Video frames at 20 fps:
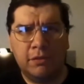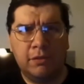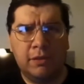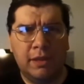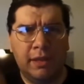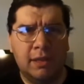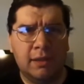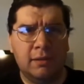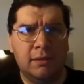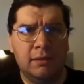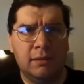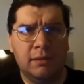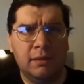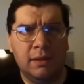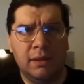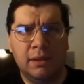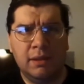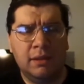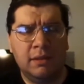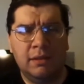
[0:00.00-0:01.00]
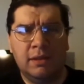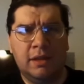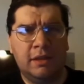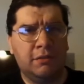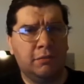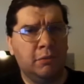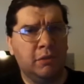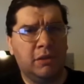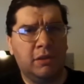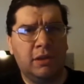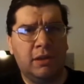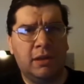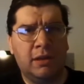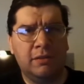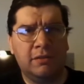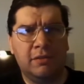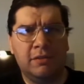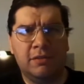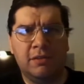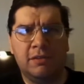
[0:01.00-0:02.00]
So then that's what
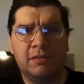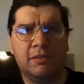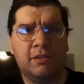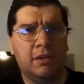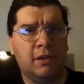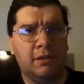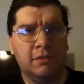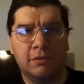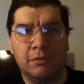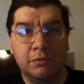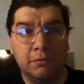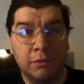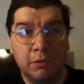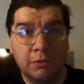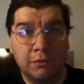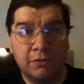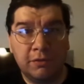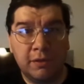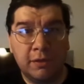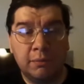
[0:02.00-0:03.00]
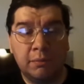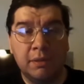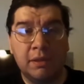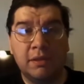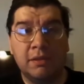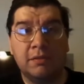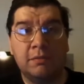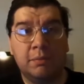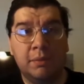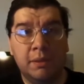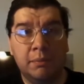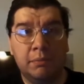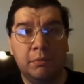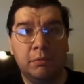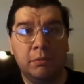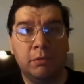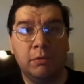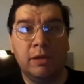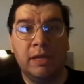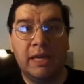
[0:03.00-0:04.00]
causes its controversy because
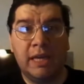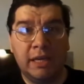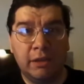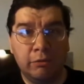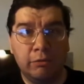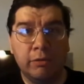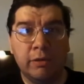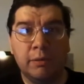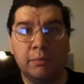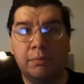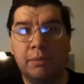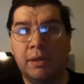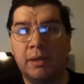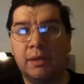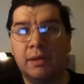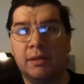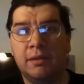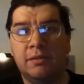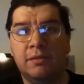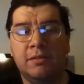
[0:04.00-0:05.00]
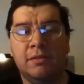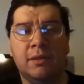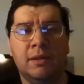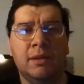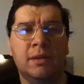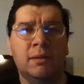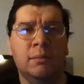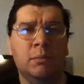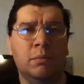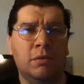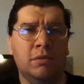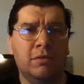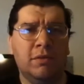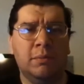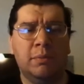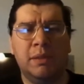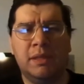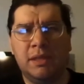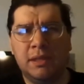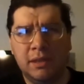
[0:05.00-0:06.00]
people were angry about it,
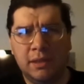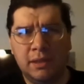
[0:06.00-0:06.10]
mostly